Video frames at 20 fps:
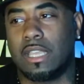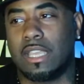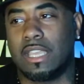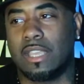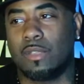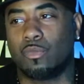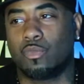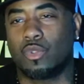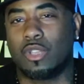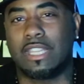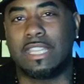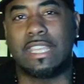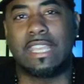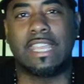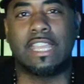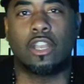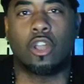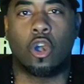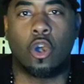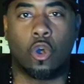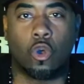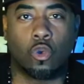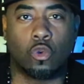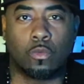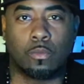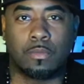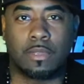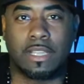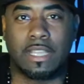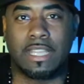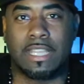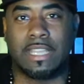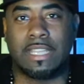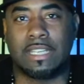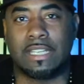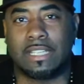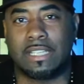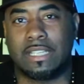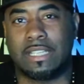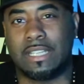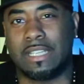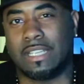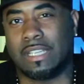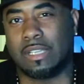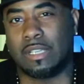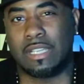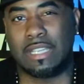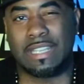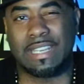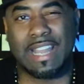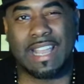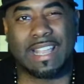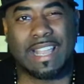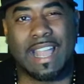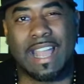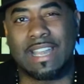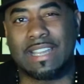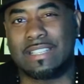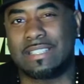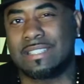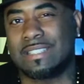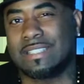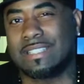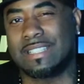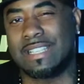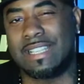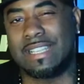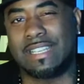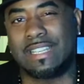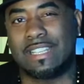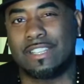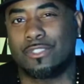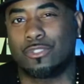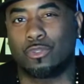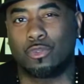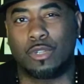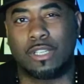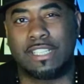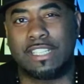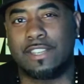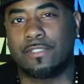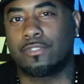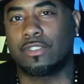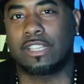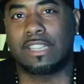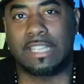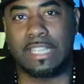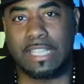It really hit home, and I kind of seen it through a different